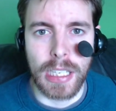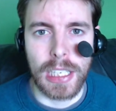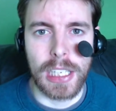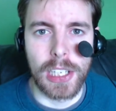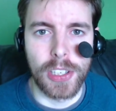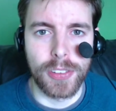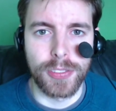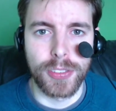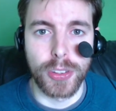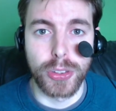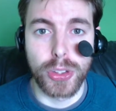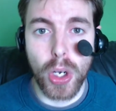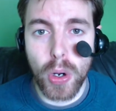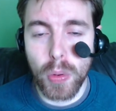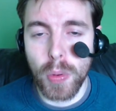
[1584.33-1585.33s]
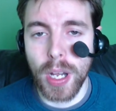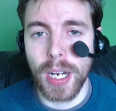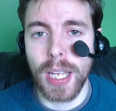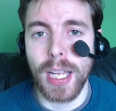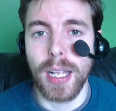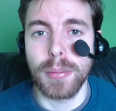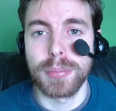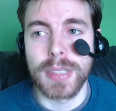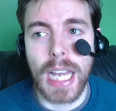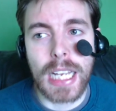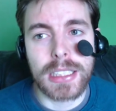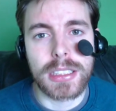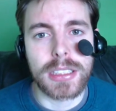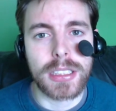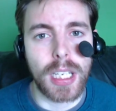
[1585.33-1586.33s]
If you don't want to help,
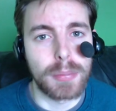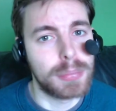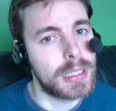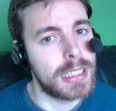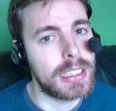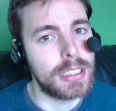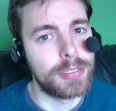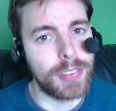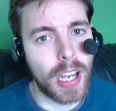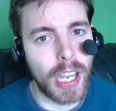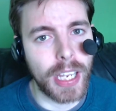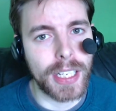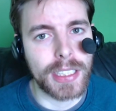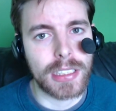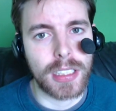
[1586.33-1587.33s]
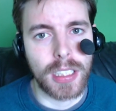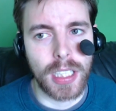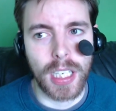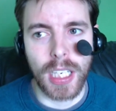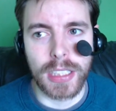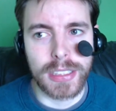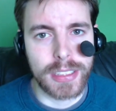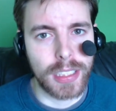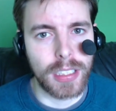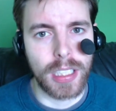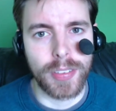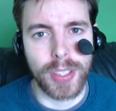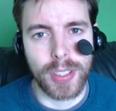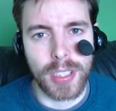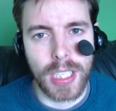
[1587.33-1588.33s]
that's completely fine. I still
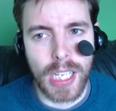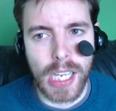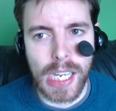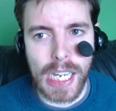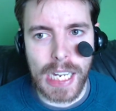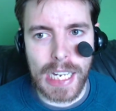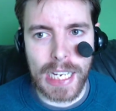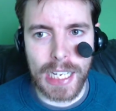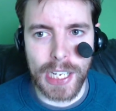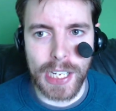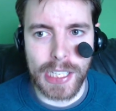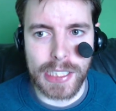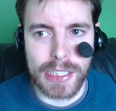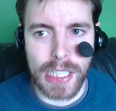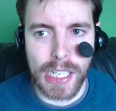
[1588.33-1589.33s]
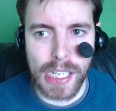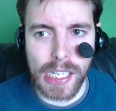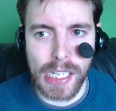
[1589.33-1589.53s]
love you. And